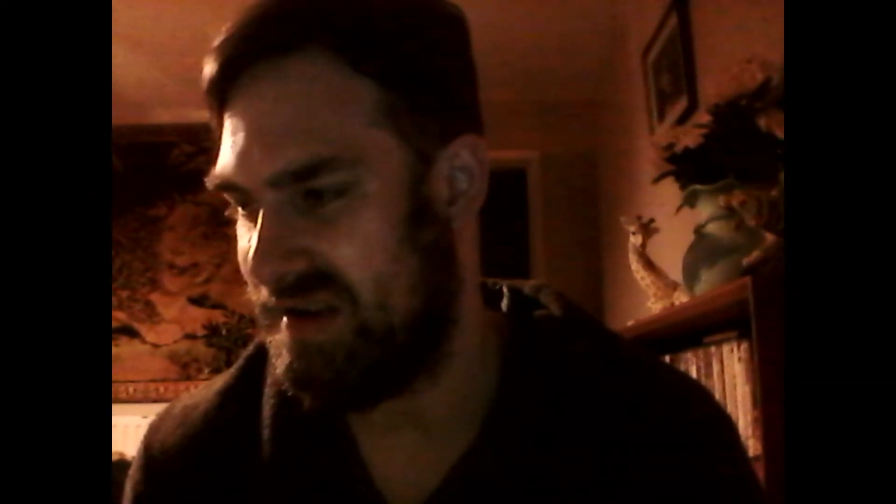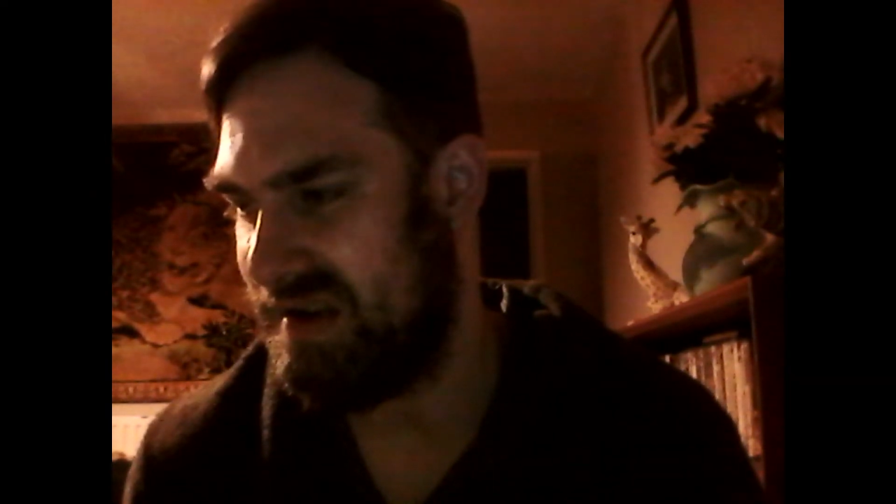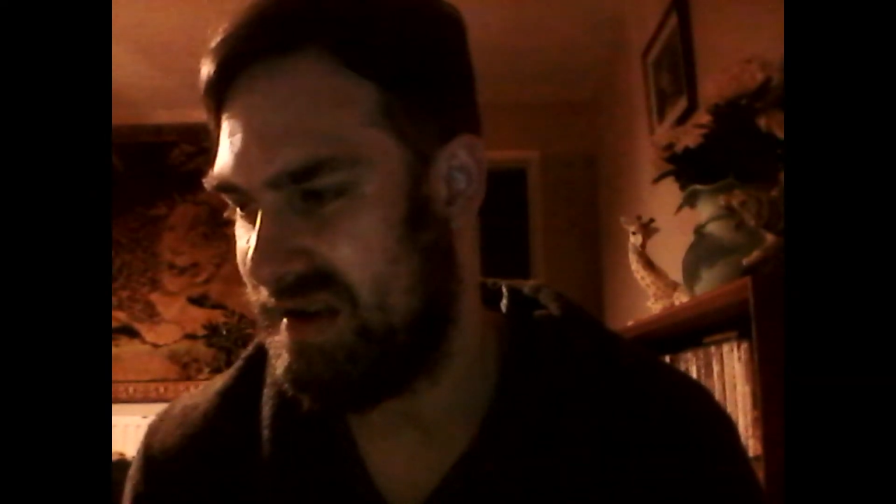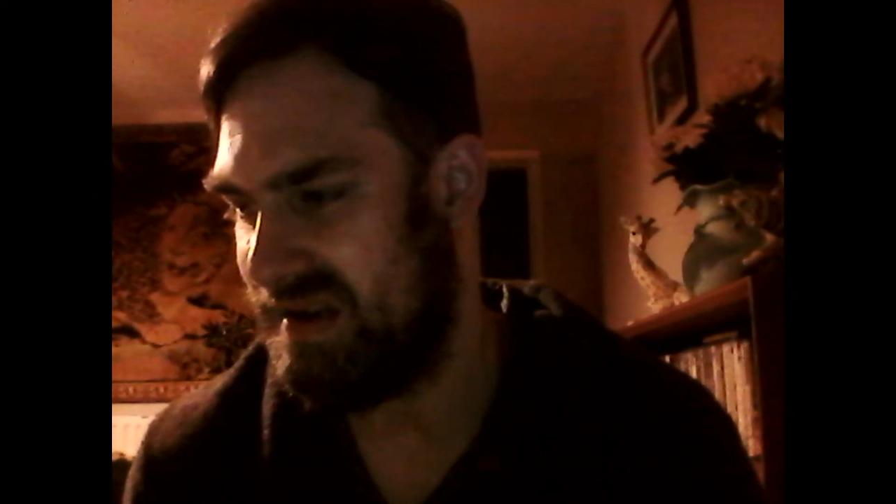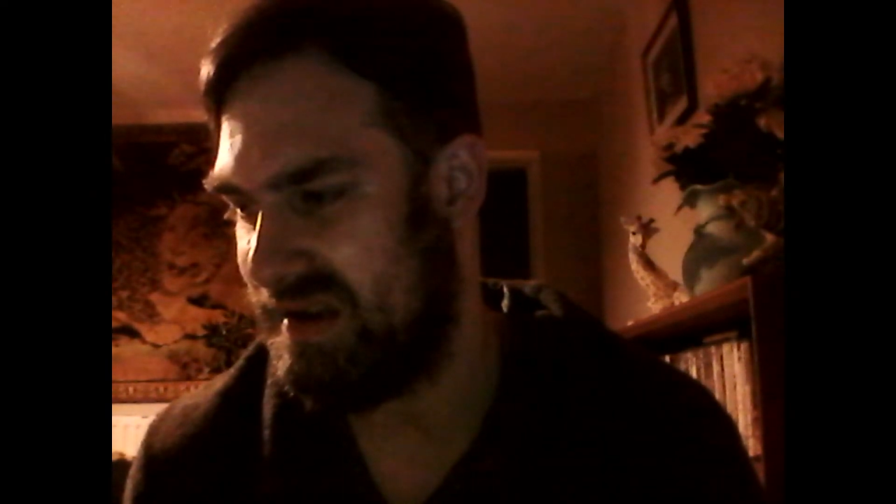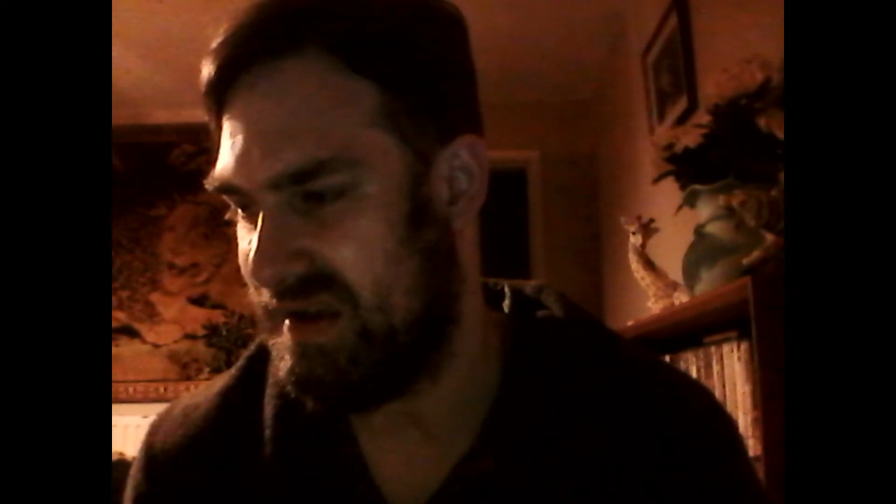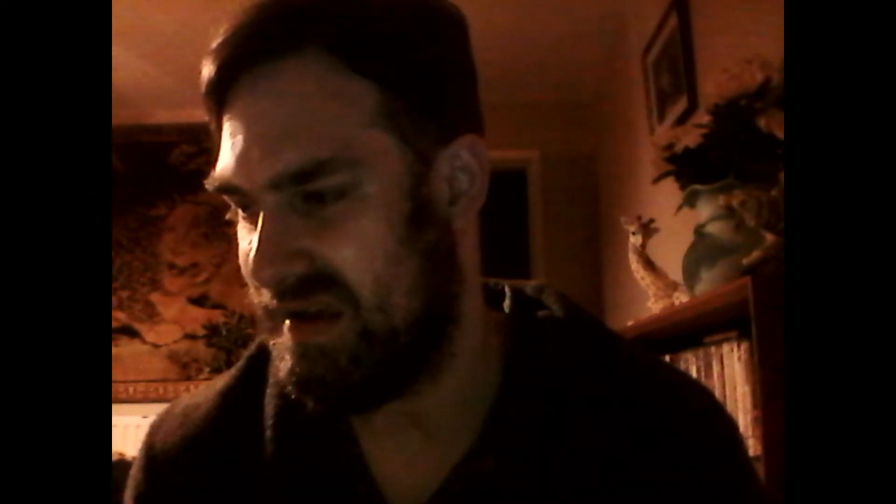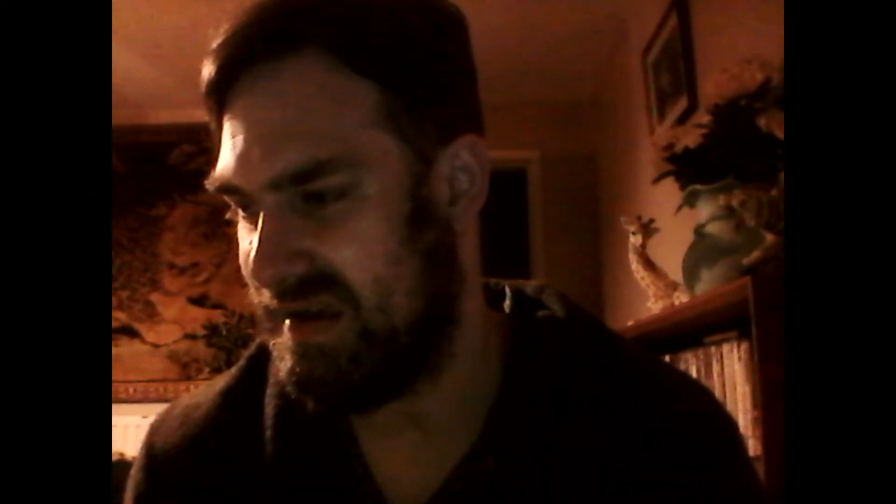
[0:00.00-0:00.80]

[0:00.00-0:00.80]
in